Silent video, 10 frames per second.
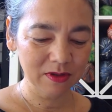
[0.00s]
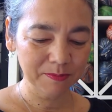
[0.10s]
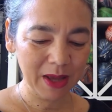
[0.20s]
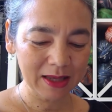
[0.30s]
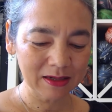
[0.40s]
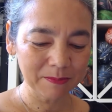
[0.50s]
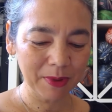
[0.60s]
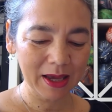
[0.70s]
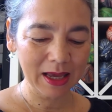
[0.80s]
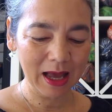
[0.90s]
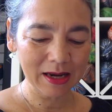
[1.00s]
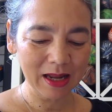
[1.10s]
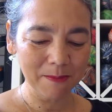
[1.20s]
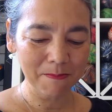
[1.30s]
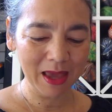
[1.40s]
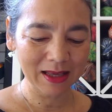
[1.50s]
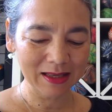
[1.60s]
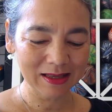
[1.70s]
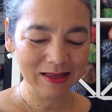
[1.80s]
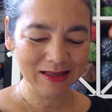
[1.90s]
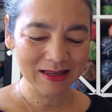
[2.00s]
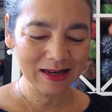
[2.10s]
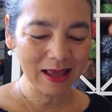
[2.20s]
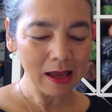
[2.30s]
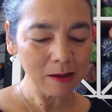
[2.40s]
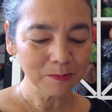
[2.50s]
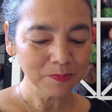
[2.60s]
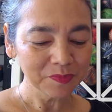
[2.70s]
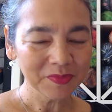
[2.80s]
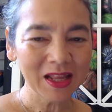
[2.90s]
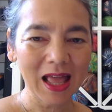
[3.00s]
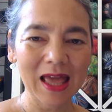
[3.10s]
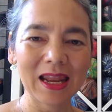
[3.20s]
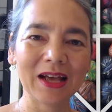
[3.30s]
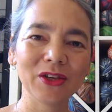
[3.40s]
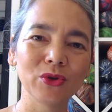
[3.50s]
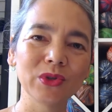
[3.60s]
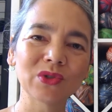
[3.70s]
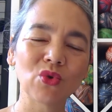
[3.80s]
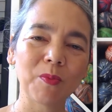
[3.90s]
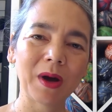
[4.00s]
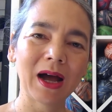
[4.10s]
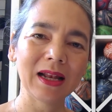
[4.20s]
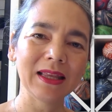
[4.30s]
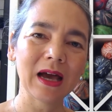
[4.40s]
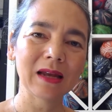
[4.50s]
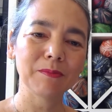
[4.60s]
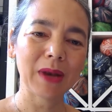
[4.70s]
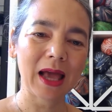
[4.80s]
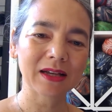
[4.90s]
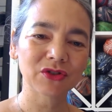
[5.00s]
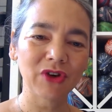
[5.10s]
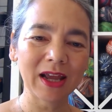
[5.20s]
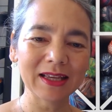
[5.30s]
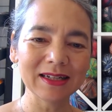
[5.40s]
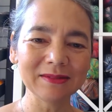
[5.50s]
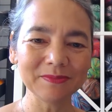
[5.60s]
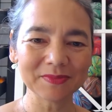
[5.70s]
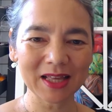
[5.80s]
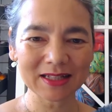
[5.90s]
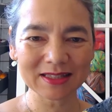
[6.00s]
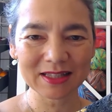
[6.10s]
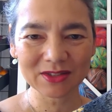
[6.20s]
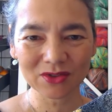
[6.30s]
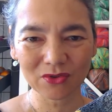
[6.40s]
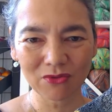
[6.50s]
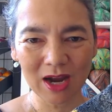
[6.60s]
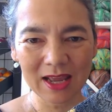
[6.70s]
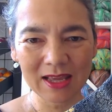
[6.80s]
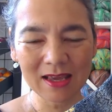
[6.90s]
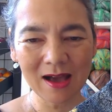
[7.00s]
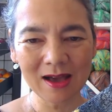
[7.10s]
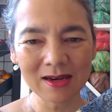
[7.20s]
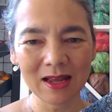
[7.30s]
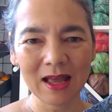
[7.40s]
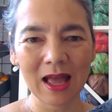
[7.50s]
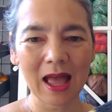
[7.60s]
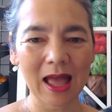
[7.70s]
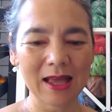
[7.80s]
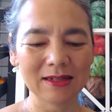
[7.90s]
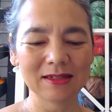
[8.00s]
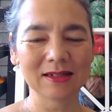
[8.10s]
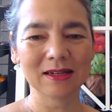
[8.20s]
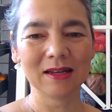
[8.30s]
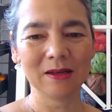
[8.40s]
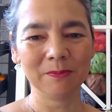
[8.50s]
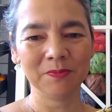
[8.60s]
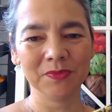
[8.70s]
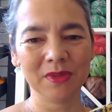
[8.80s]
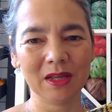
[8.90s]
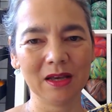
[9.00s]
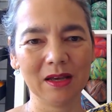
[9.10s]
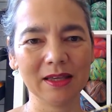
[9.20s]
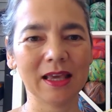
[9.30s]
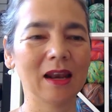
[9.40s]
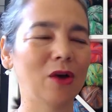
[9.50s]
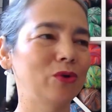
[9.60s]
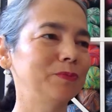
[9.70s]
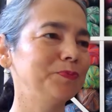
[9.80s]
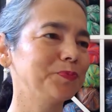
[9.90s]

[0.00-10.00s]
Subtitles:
pattern by Anna Mekile. And I used opal yarn Black Dragon. That's this gray yarn and a yellow.